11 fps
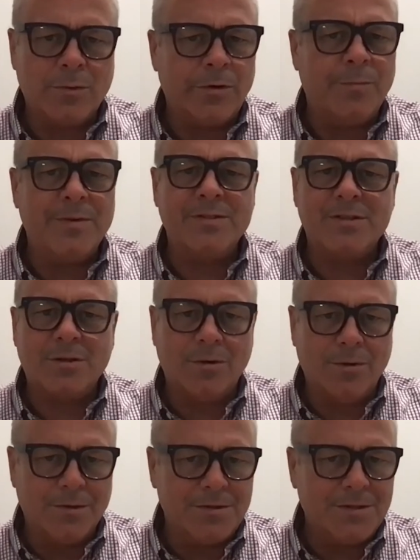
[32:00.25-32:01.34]
what are your business
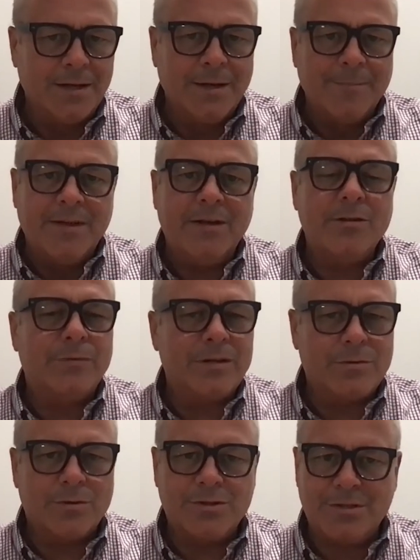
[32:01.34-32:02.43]
goals, here are the
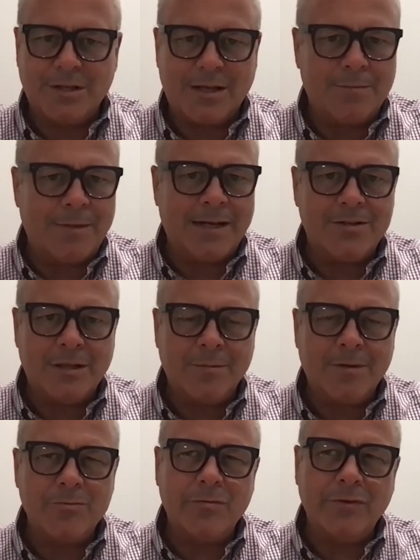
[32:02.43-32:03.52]
resources that can match them,
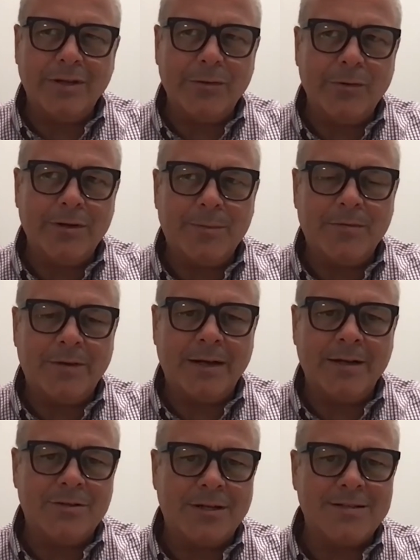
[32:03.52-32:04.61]
because we really want to provide
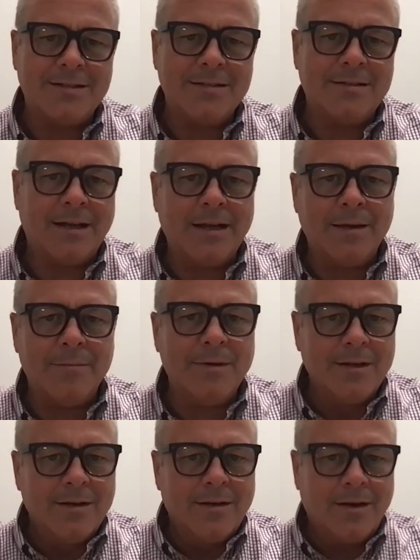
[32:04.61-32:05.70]
a just in time
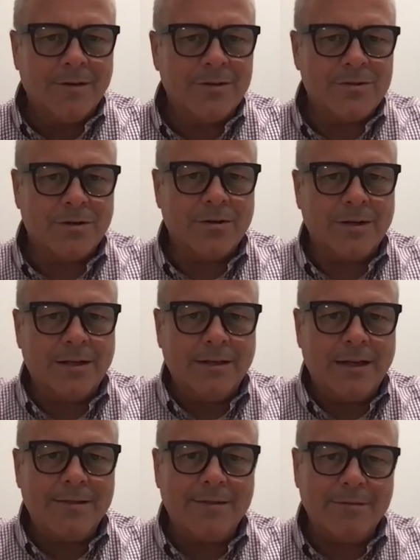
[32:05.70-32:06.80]
on the journey. And
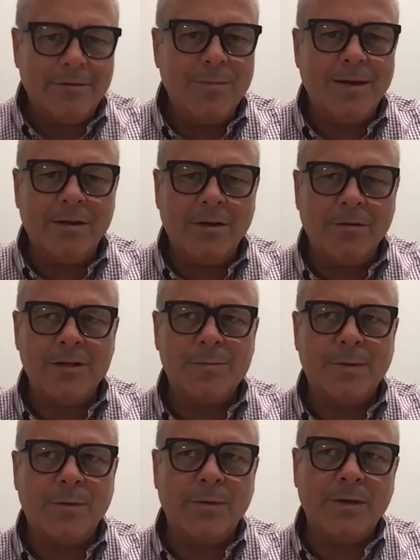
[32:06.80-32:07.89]
I, you may know this,
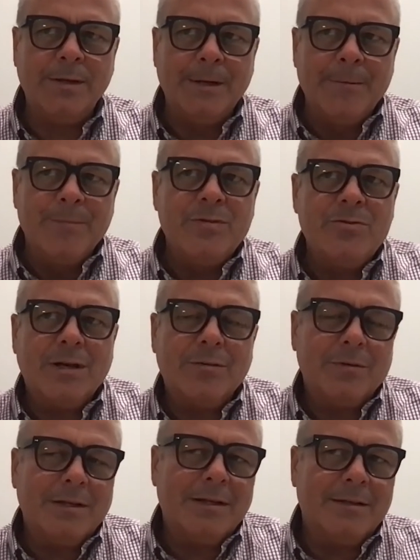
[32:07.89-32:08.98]
but we
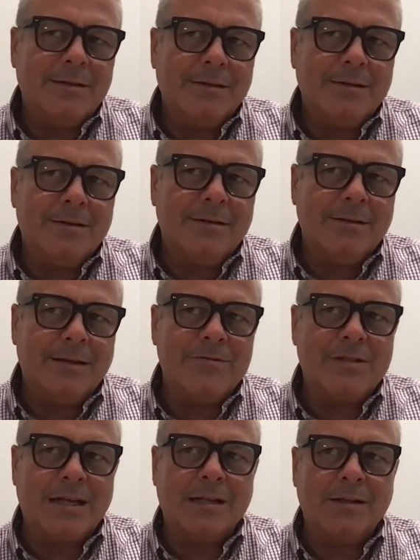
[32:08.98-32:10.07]
generally, the, the life
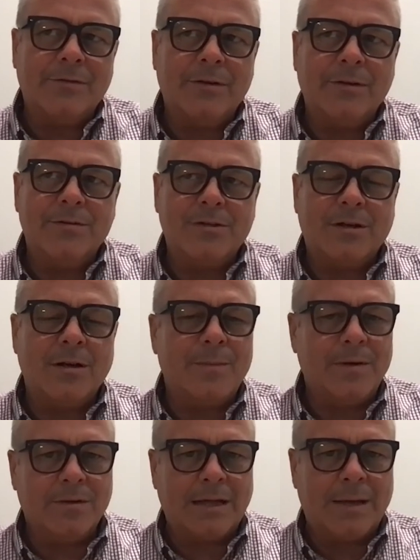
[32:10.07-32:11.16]
cycle of a startup
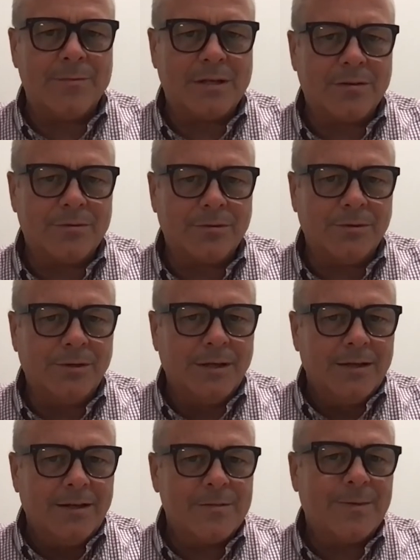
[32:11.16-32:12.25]
here at Lab Central
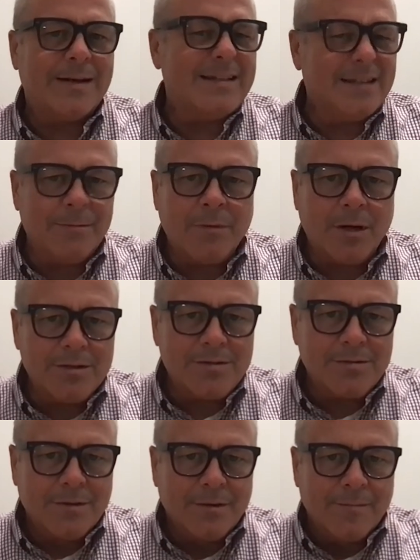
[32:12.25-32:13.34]
is about 18 months.
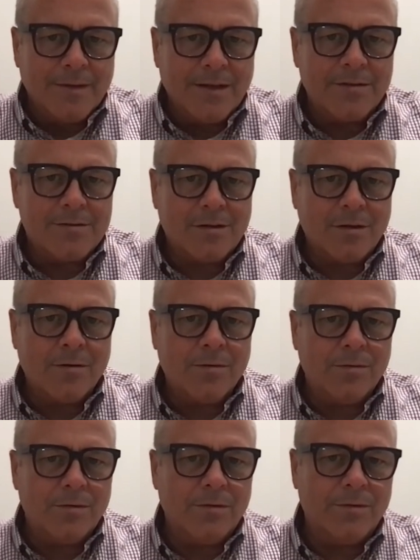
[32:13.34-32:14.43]
And so
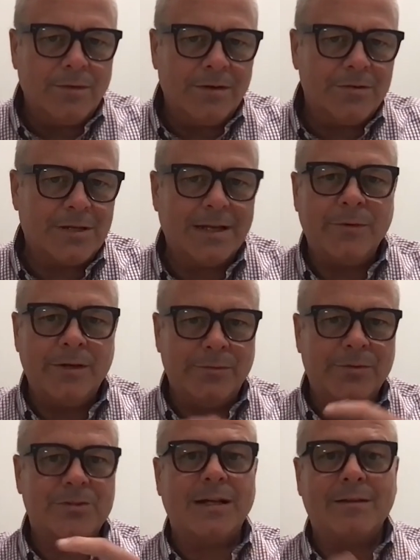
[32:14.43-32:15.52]
they we know
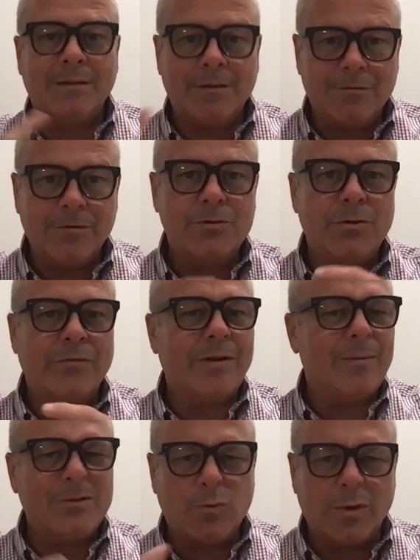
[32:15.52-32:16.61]
we're cycling through. So we've got
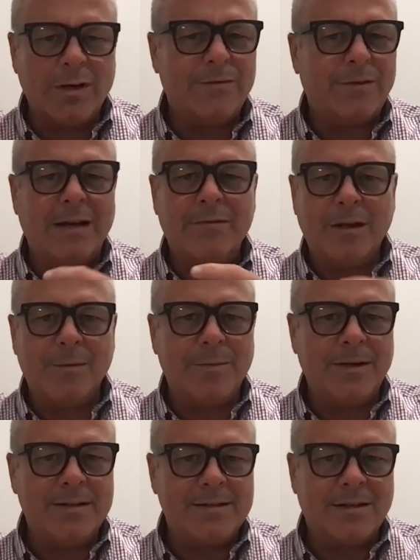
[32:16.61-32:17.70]
about 25
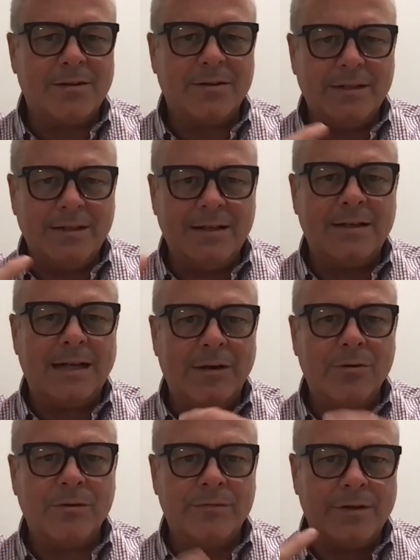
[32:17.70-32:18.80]
companies that are in and
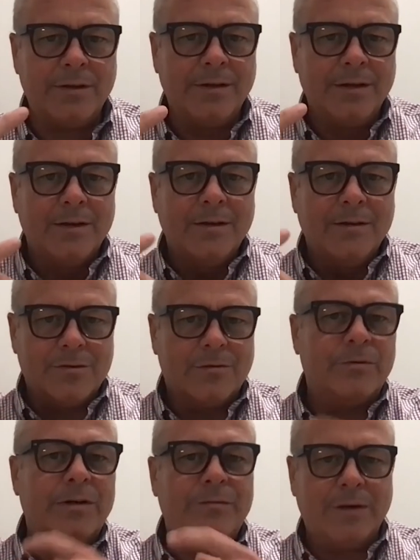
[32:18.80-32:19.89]
out of the sort of
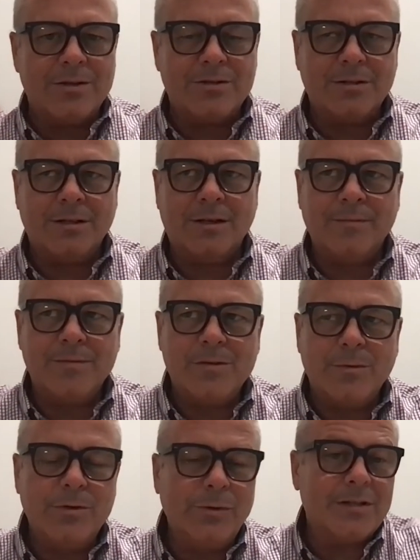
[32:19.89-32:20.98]
refreshed. Um, so
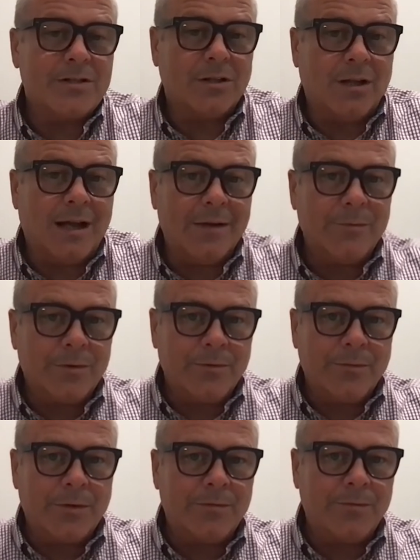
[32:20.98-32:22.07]
we're doing this a lot. We're,
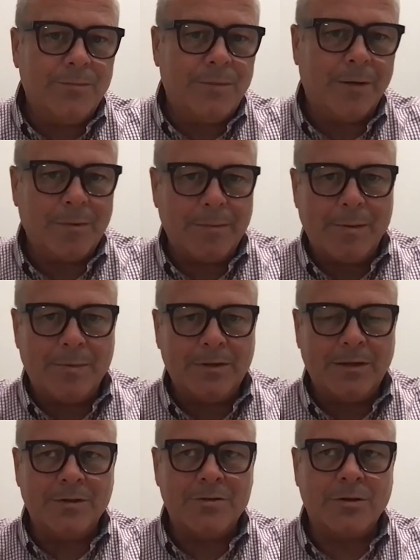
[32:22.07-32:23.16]
we're helping people
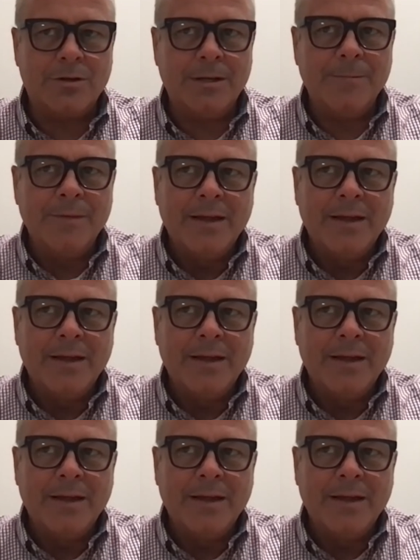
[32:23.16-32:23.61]
on the journey